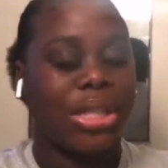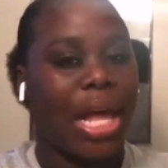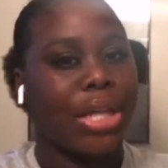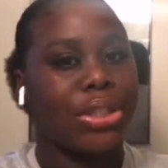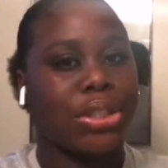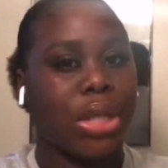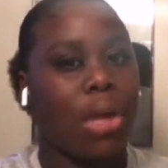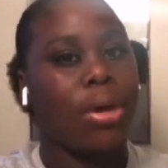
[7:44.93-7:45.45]

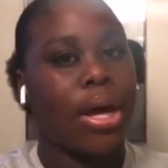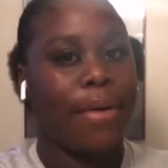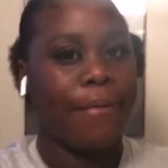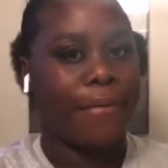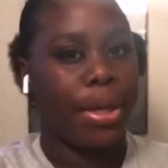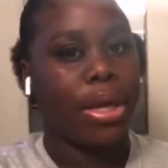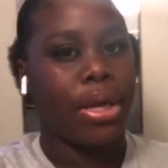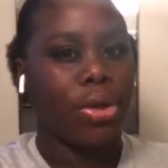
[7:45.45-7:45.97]
so
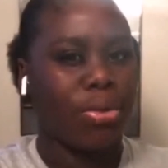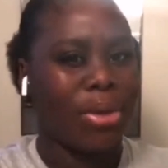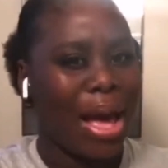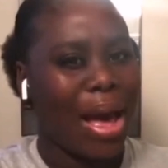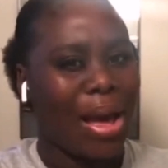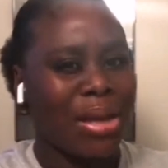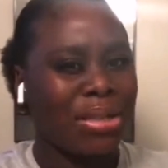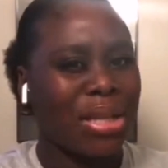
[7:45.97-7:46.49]
convenient, you
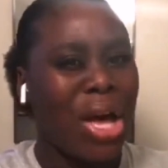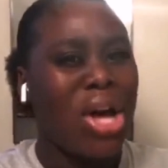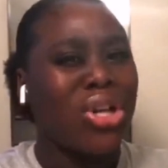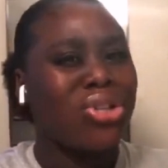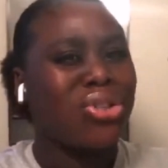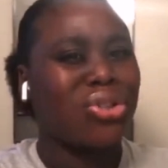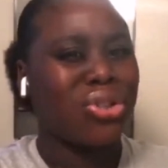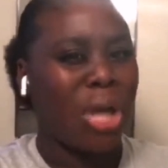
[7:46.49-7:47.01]
guys.
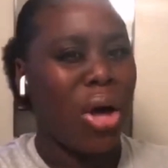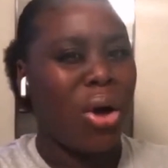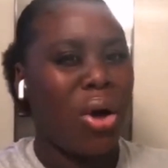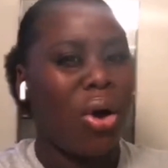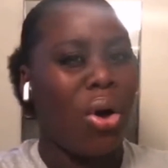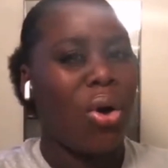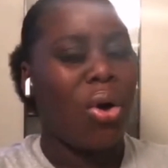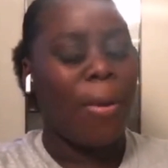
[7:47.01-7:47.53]

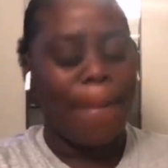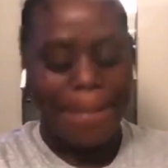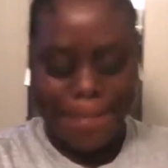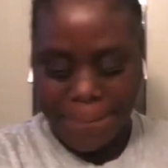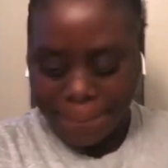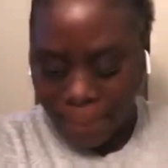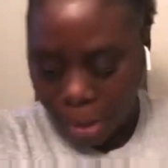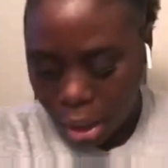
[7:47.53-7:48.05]
So
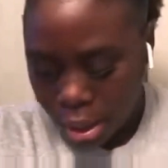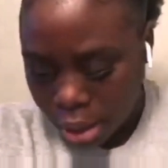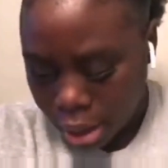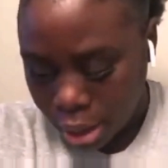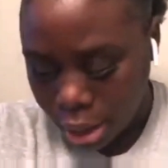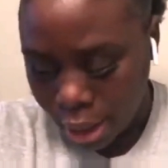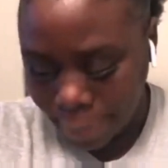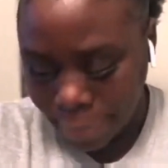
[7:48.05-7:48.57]

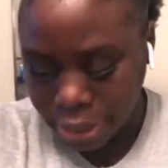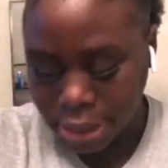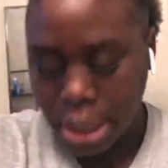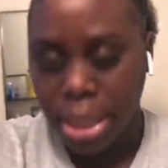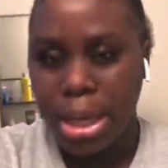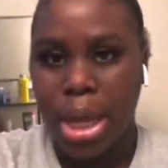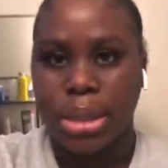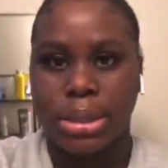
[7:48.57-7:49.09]
let me
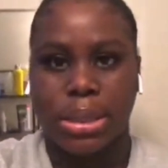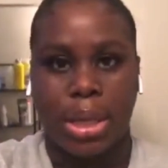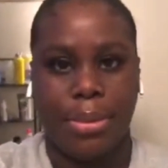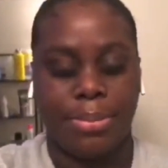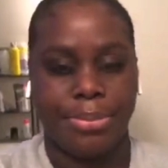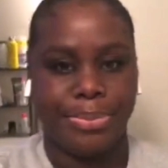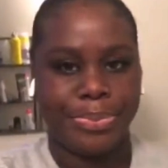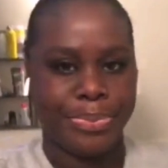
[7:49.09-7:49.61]
tell y'all
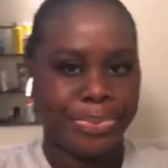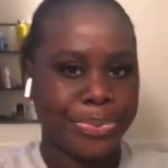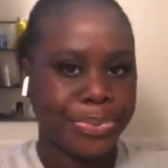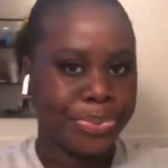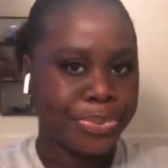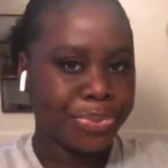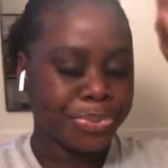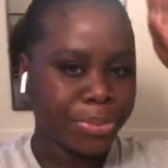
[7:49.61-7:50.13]

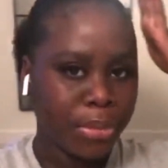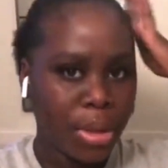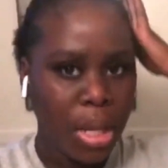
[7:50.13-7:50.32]
something.